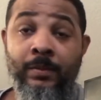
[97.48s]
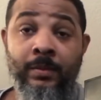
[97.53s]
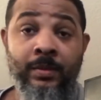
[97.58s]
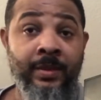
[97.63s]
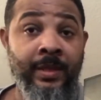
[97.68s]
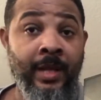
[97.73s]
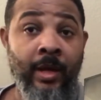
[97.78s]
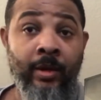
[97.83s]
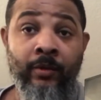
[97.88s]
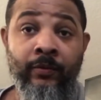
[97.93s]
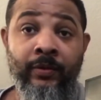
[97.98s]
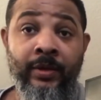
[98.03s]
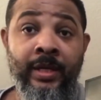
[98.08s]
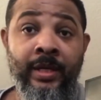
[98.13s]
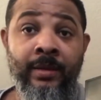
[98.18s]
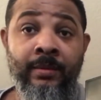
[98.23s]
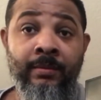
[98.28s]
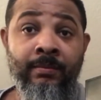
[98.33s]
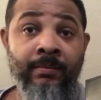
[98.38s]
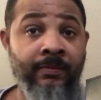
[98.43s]
It's not
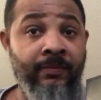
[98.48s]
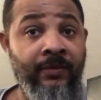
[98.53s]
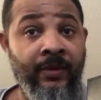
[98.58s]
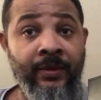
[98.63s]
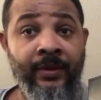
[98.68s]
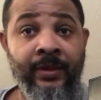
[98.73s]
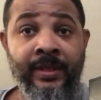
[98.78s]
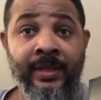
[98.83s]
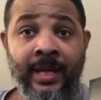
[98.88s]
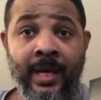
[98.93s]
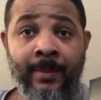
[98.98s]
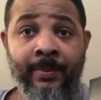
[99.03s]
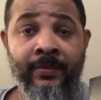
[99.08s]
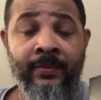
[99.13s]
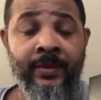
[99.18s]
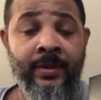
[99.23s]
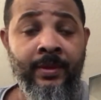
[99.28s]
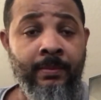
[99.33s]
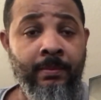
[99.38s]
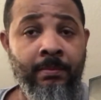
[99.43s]
overheating. Felt the top
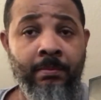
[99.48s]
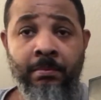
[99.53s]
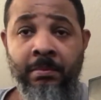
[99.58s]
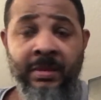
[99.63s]
of it.